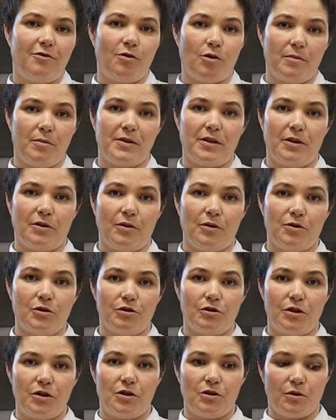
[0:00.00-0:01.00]
forms in the
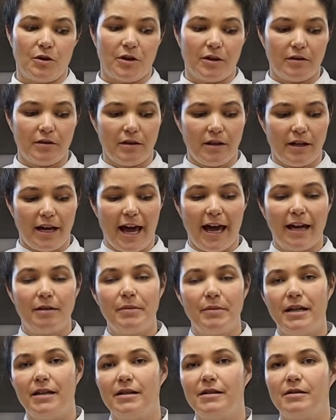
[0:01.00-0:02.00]
grocery store. Canned
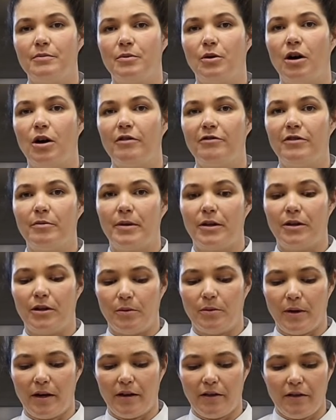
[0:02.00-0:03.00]
beans that we're all familiar
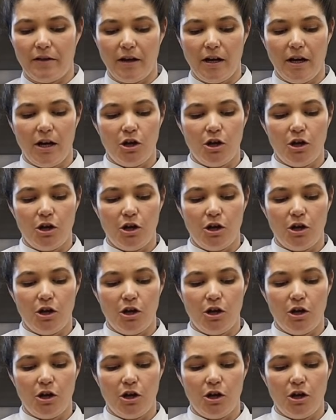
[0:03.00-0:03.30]
with,